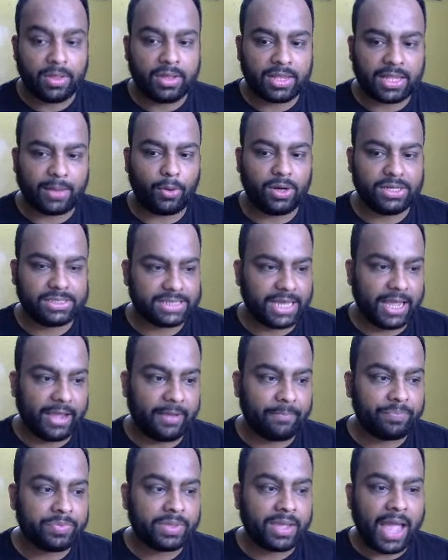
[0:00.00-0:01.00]
Someone is
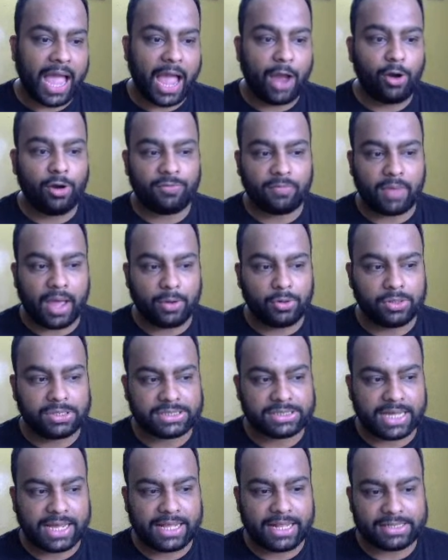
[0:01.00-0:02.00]
saying, I would
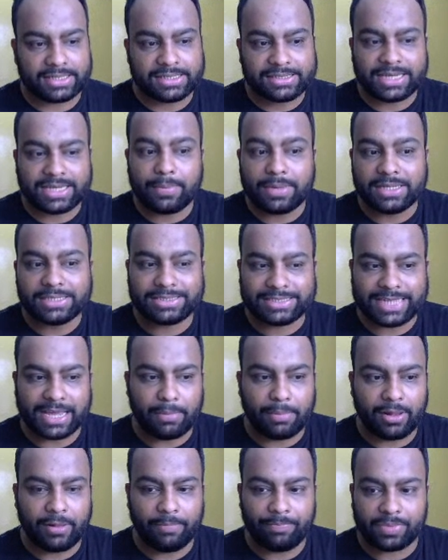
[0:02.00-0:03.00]
say the system is
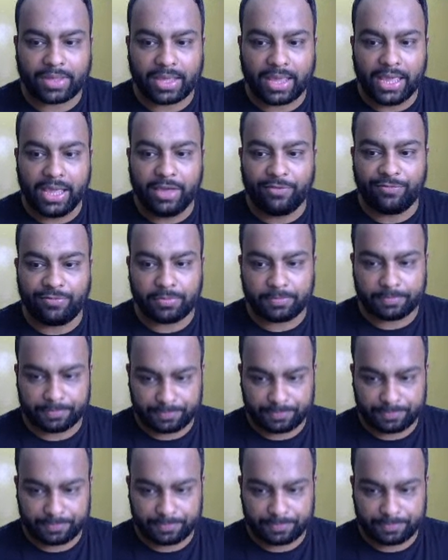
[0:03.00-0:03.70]
stable if